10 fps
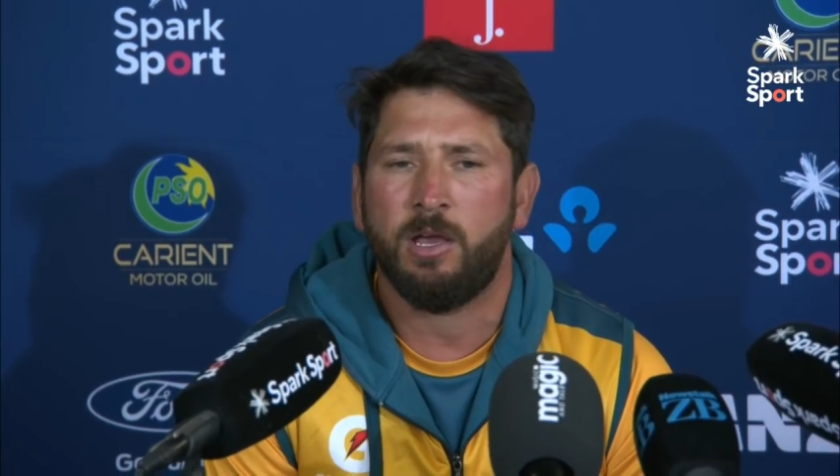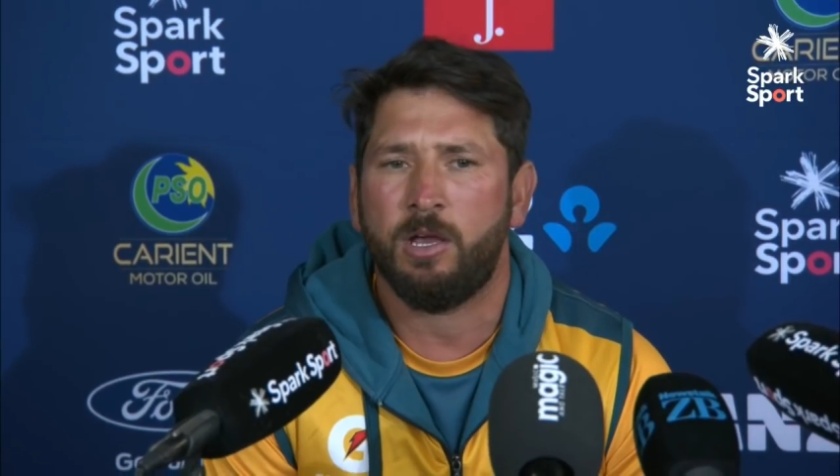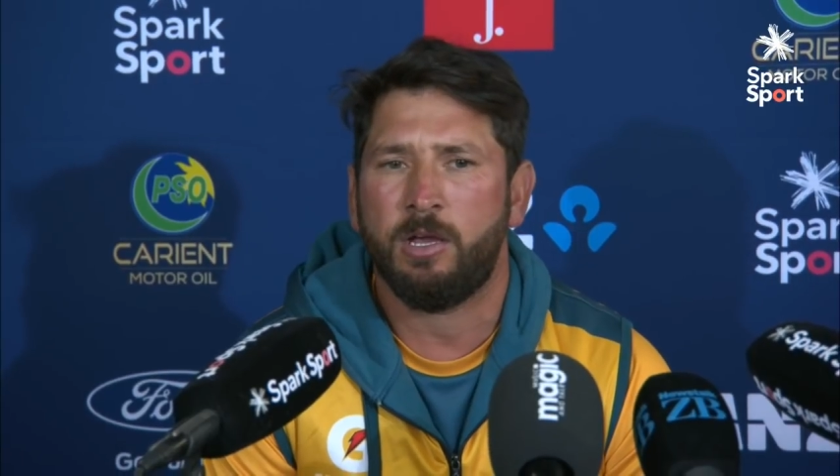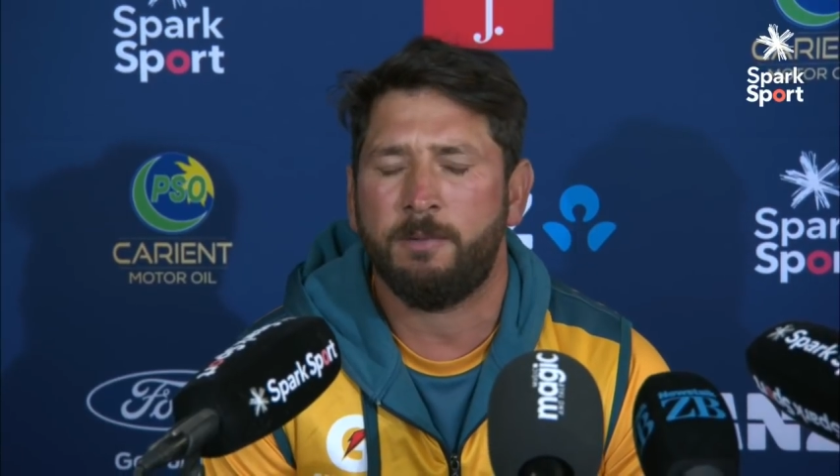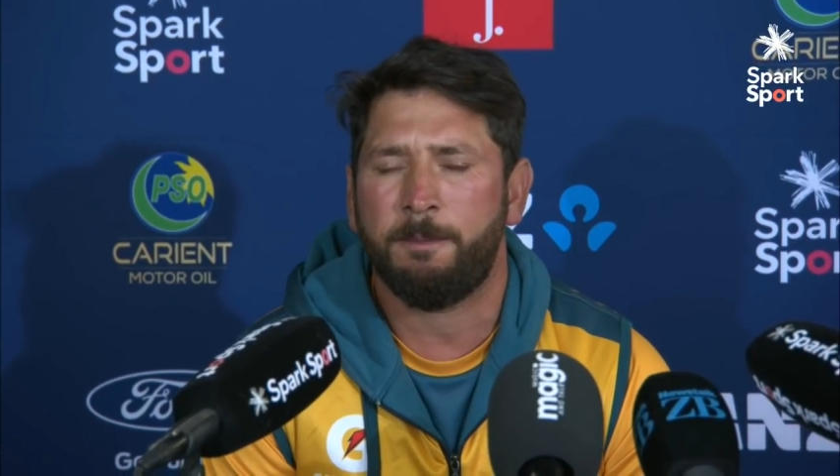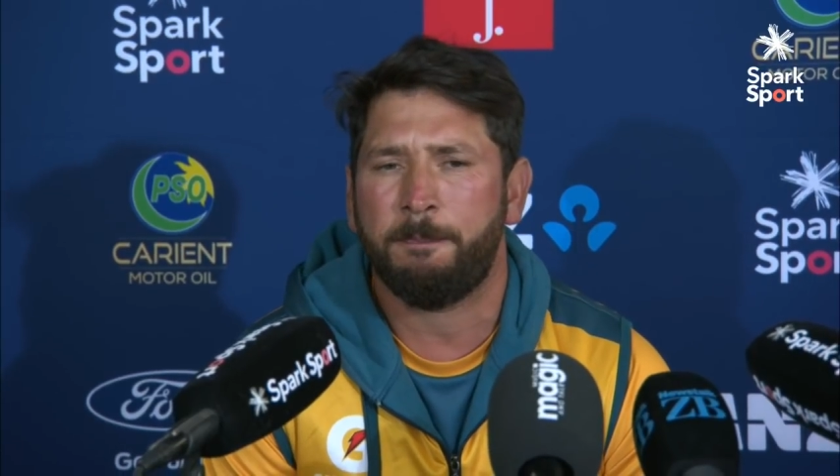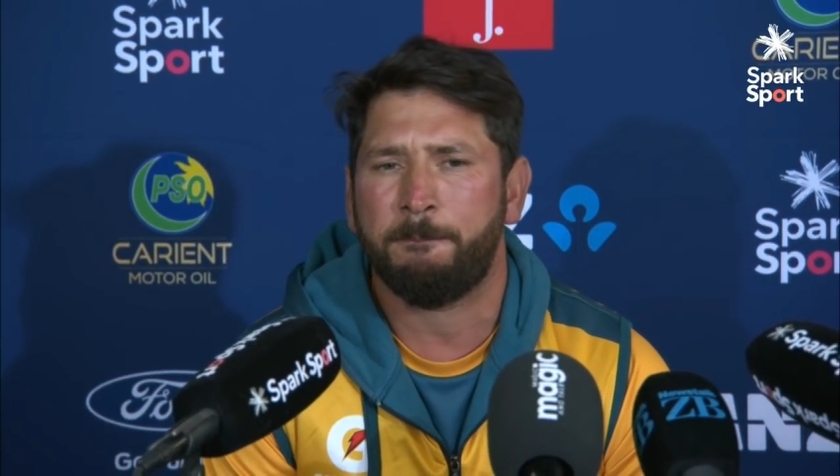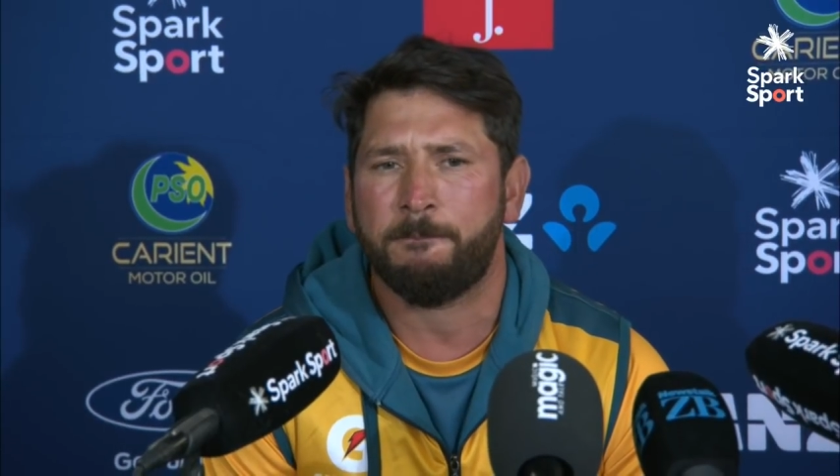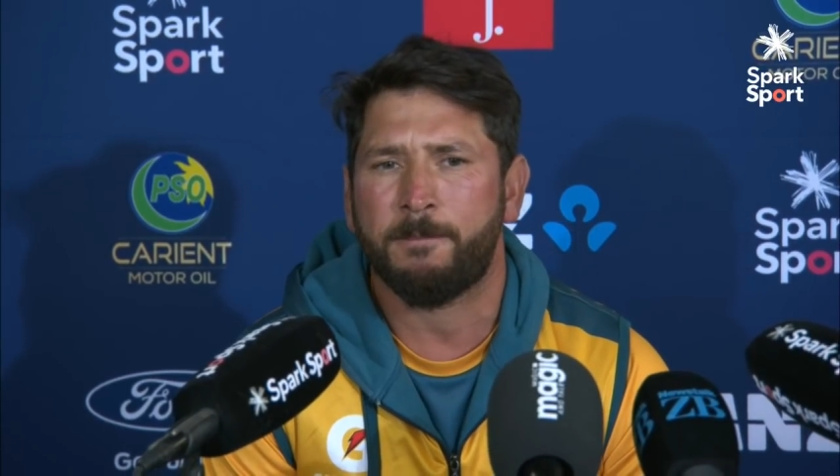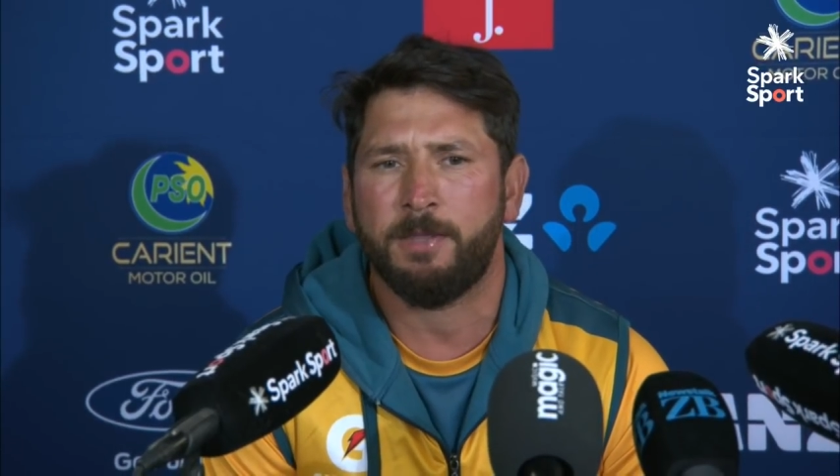Um,
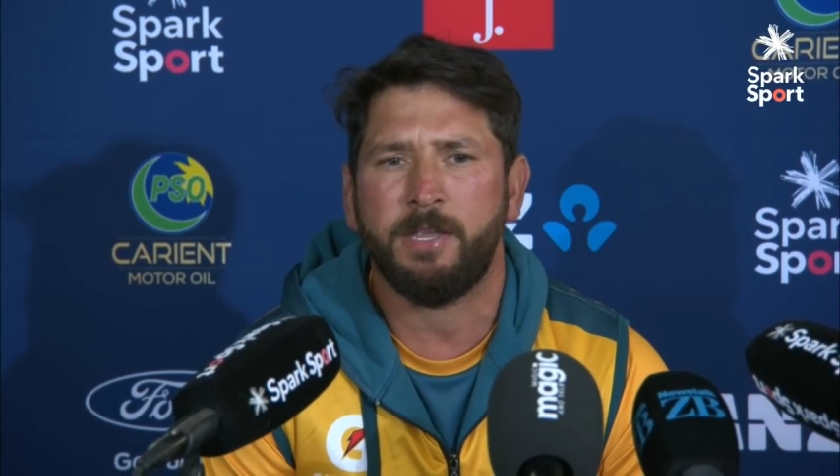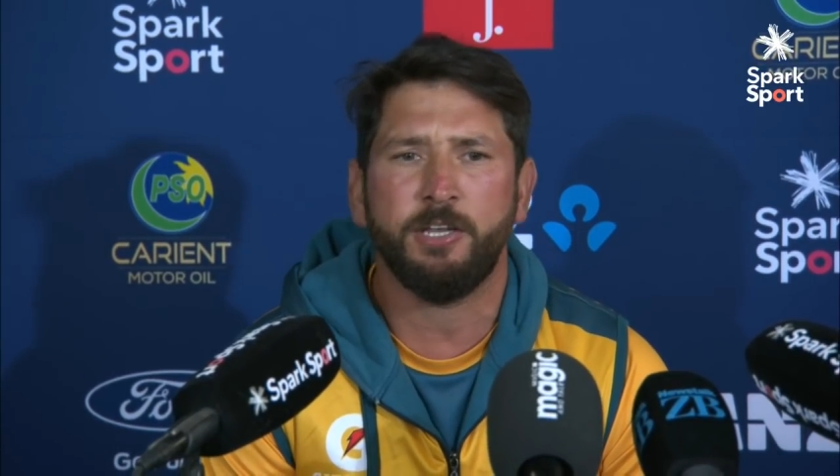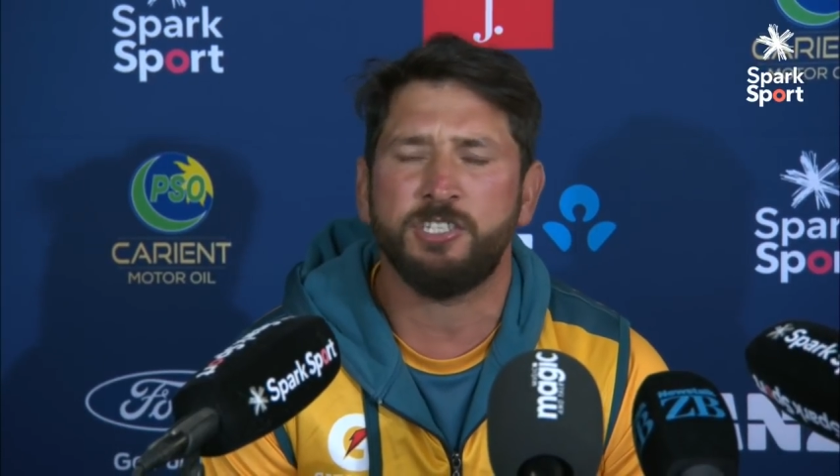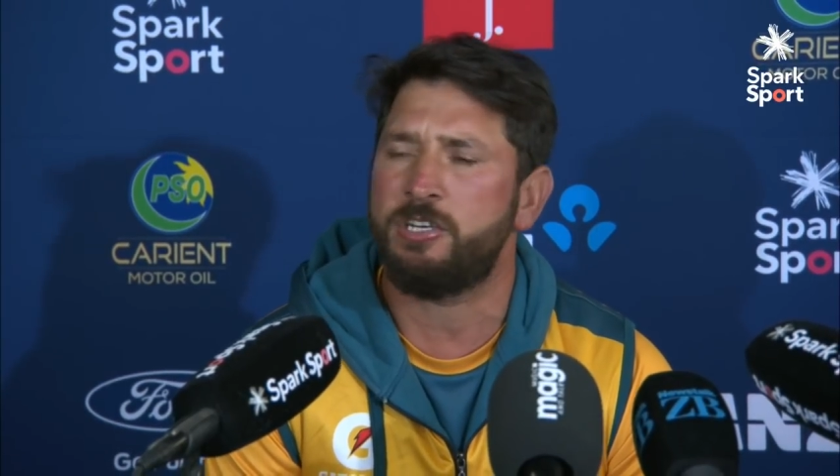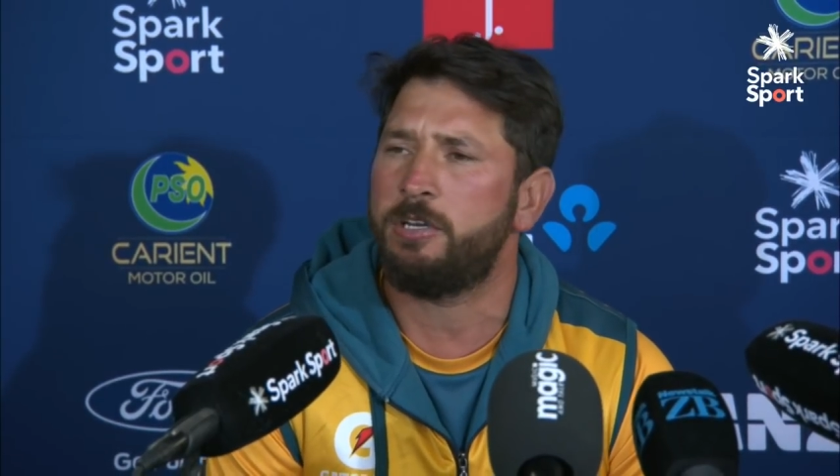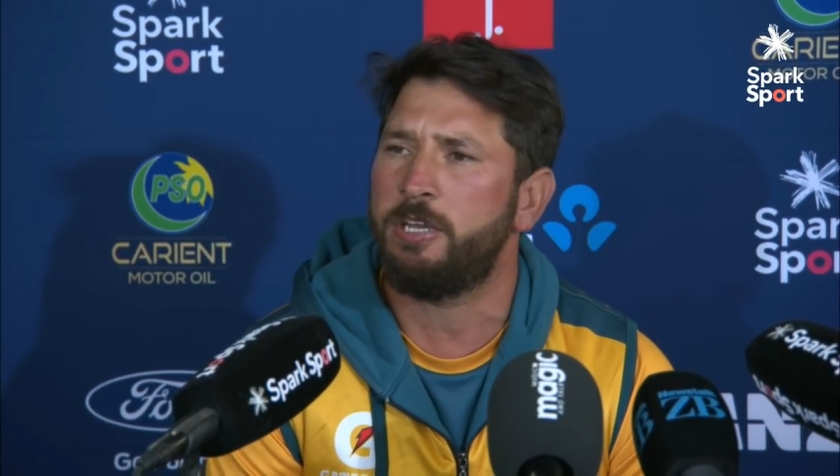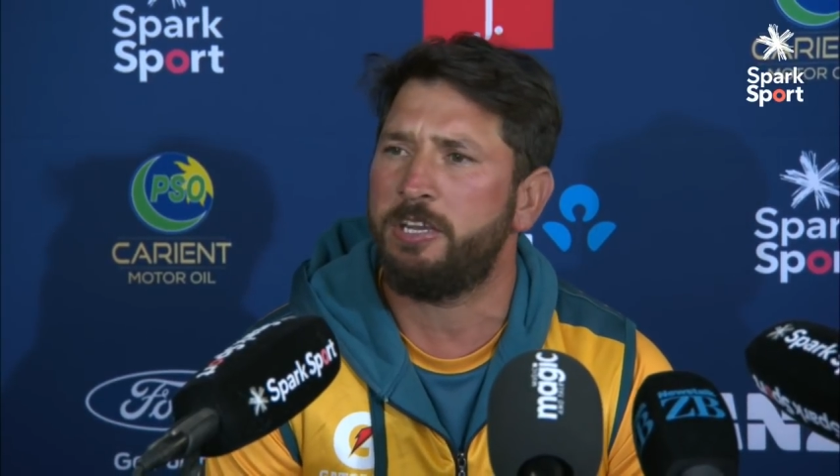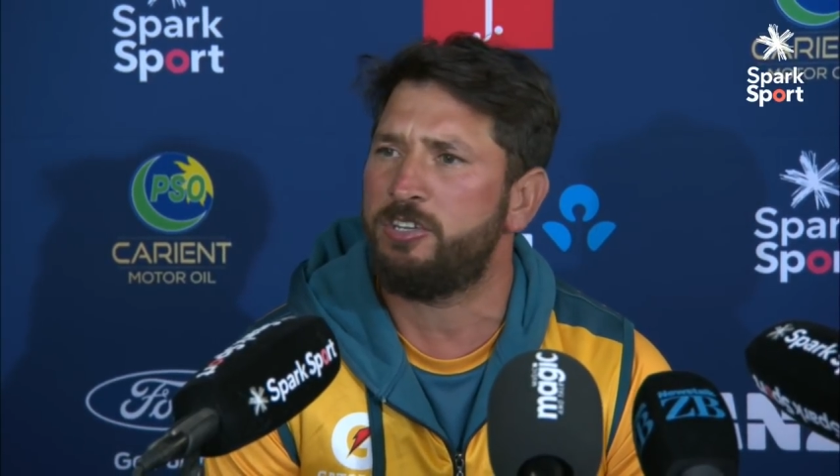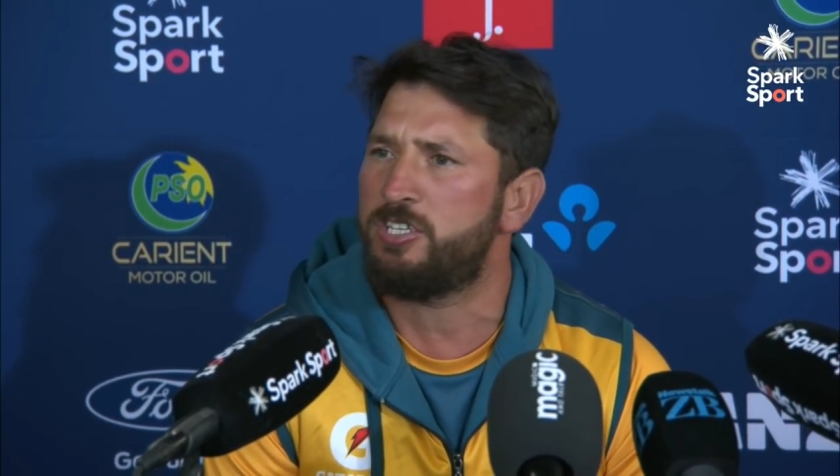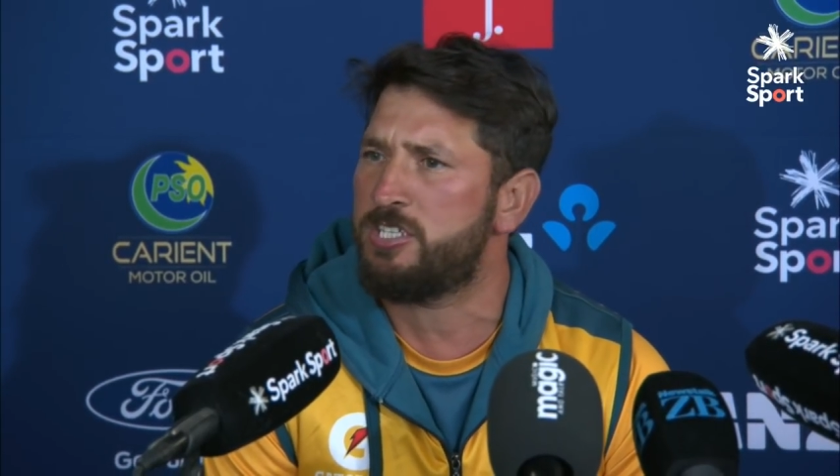they dis- didn't